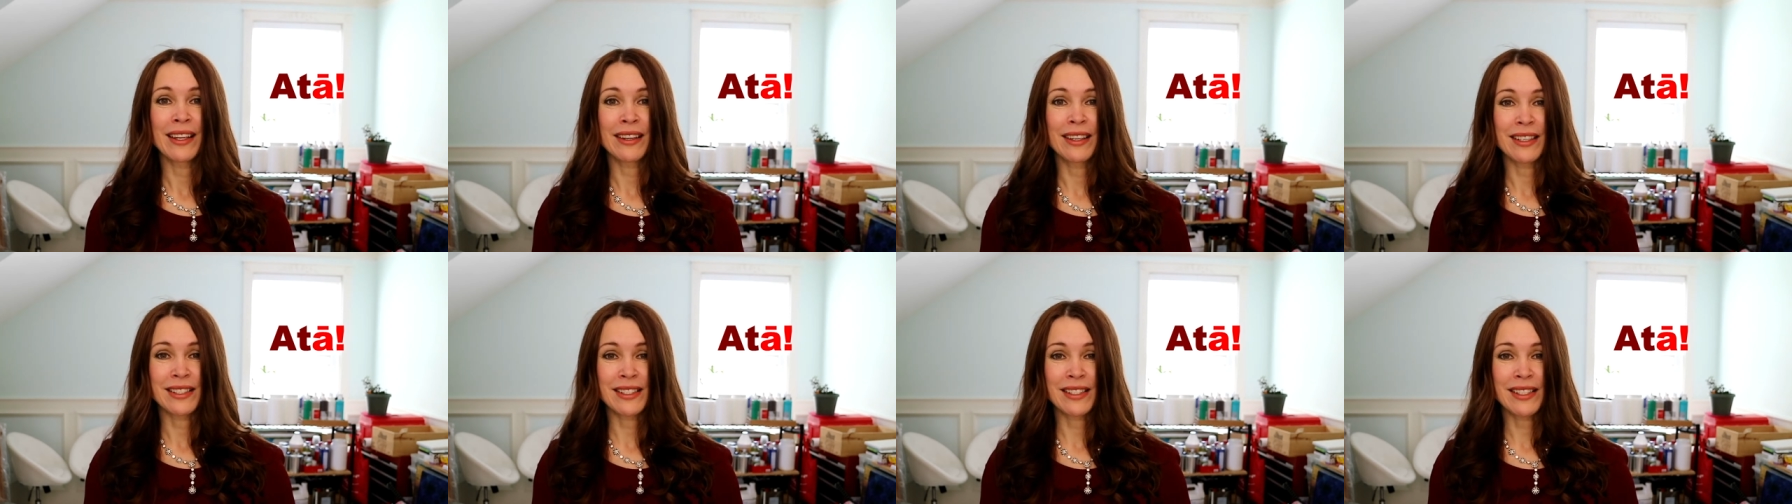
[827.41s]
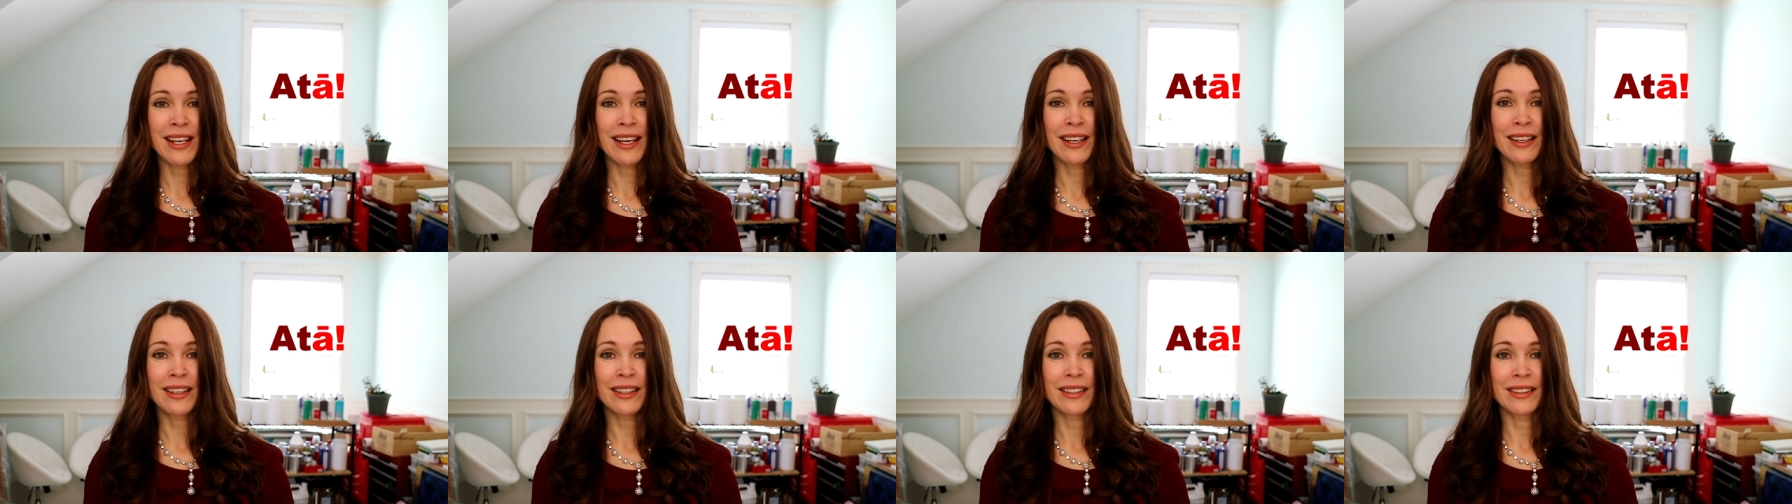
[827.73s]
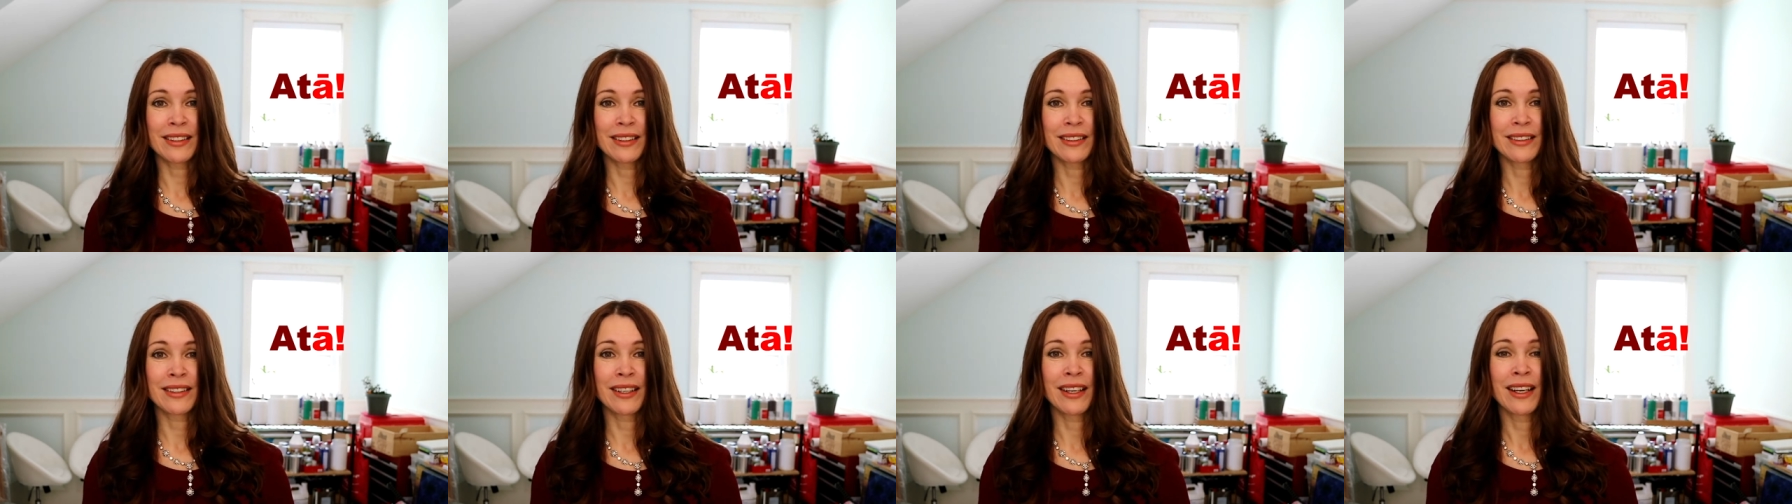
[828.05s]
The
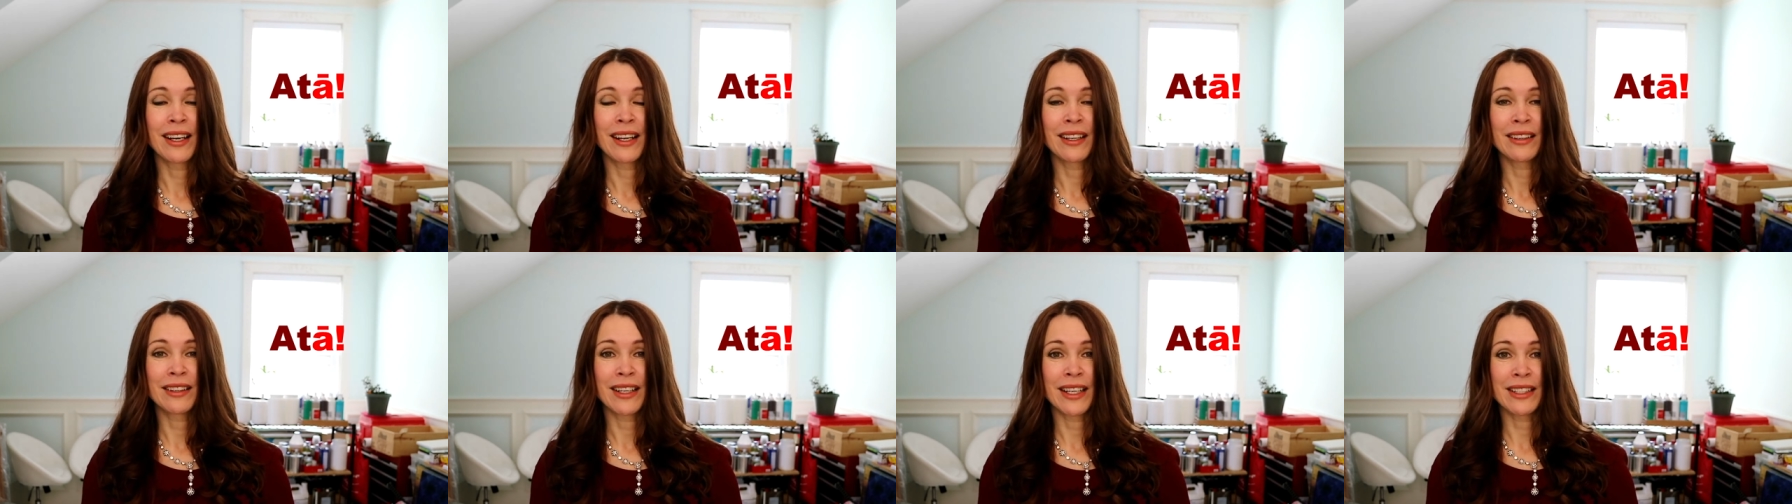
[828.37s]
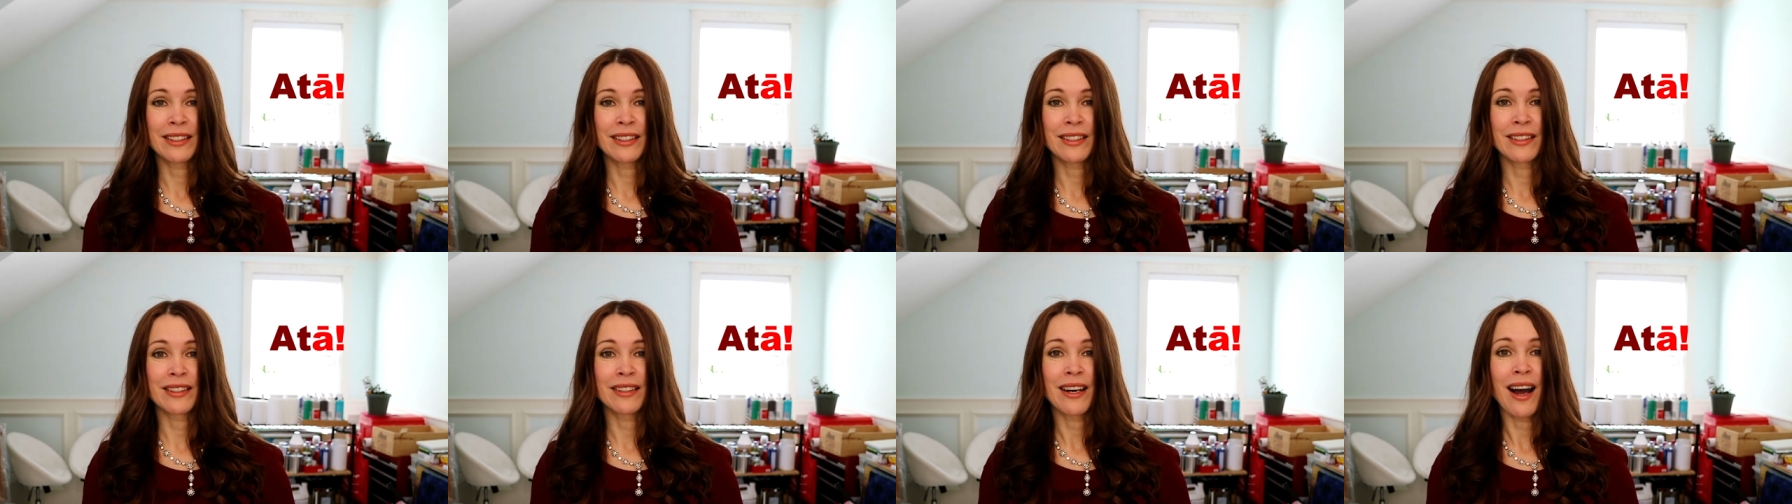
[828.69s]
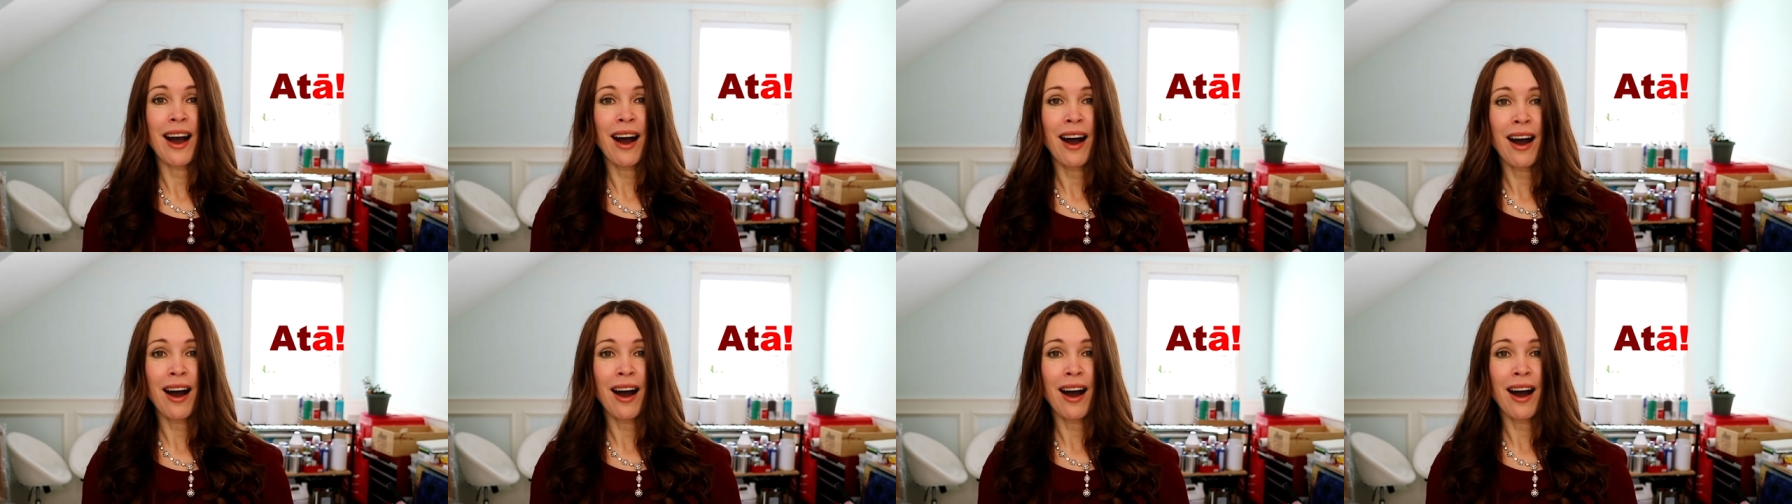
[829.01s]
second letter